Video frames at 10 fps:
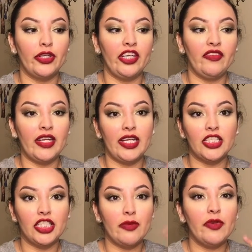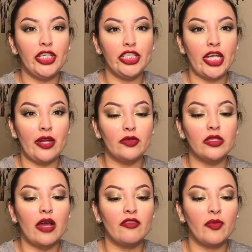even like shimmery shadows
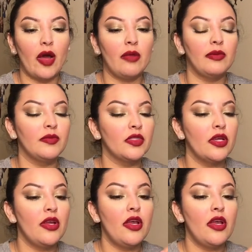have problems